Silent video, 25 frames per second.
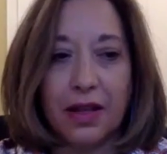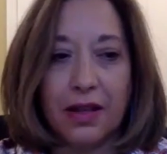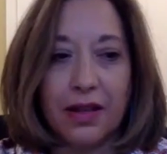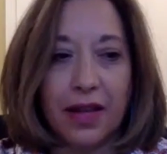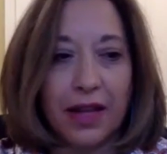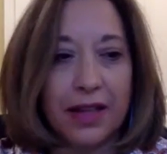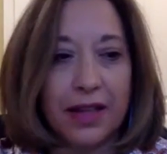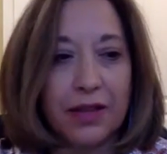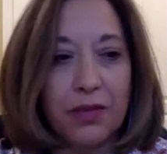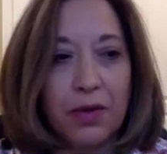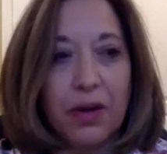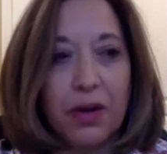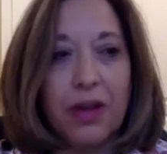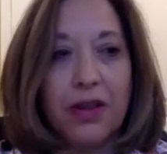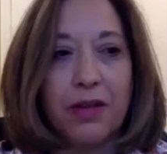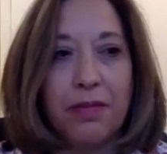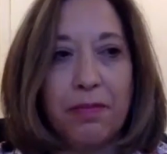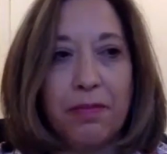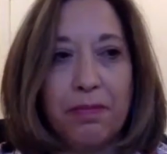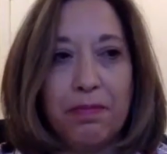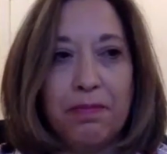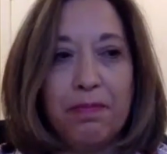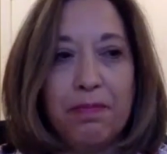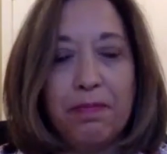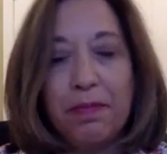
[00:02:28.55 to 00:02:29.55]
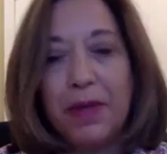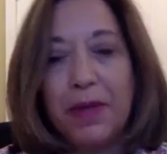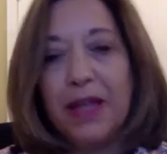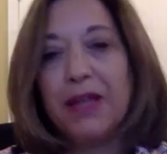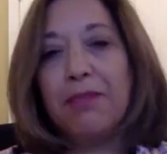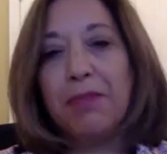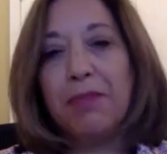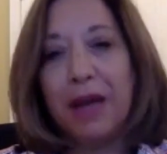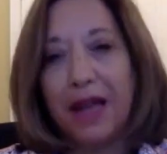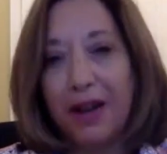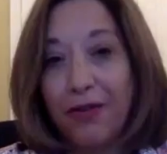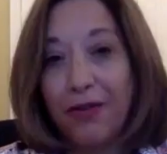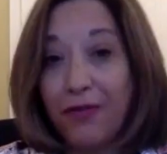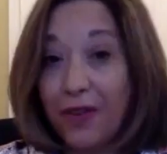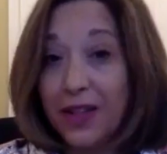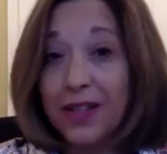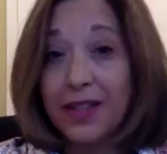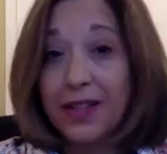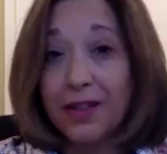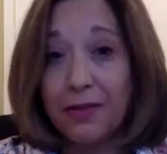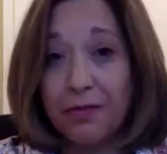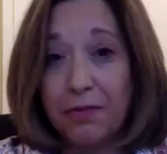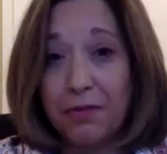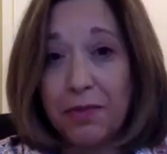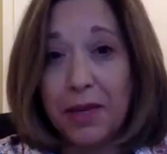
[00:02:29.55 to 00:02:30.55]
That's one of the big
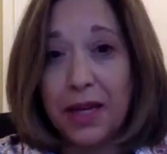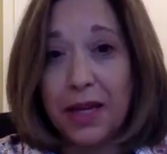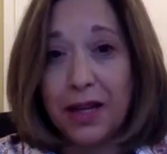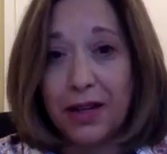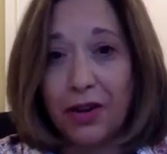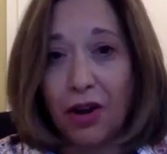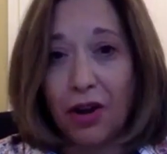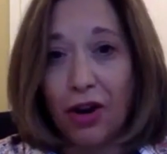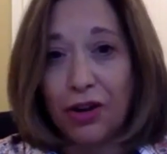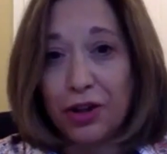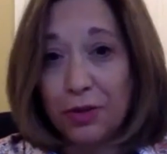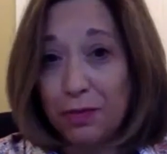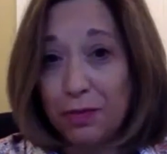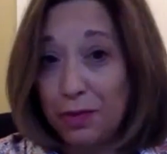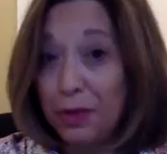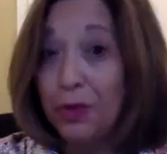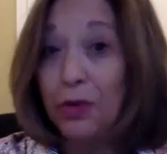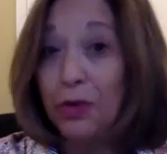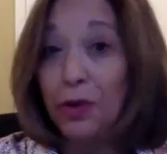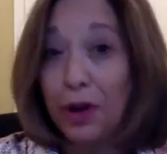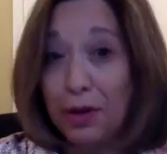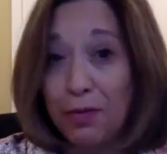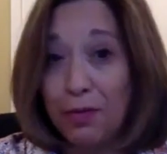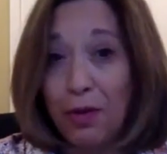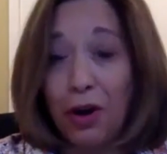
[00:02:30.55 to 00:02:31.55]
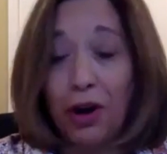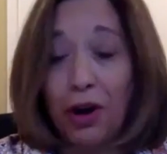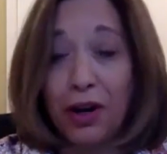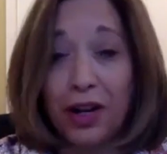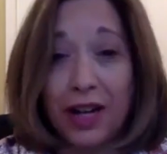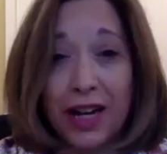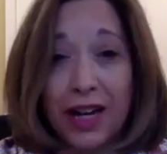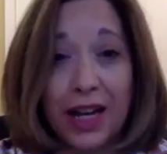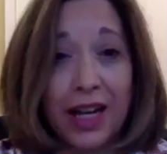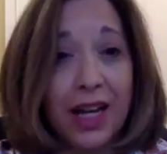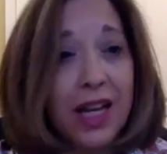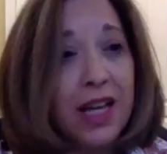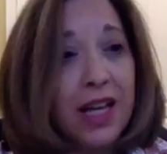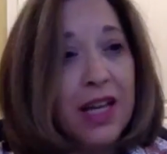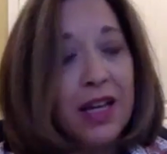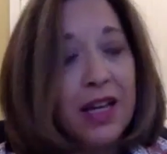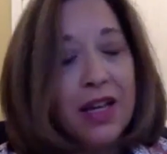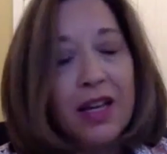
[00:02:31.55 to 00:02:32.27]
benefits of being an entrepreneur in marketing.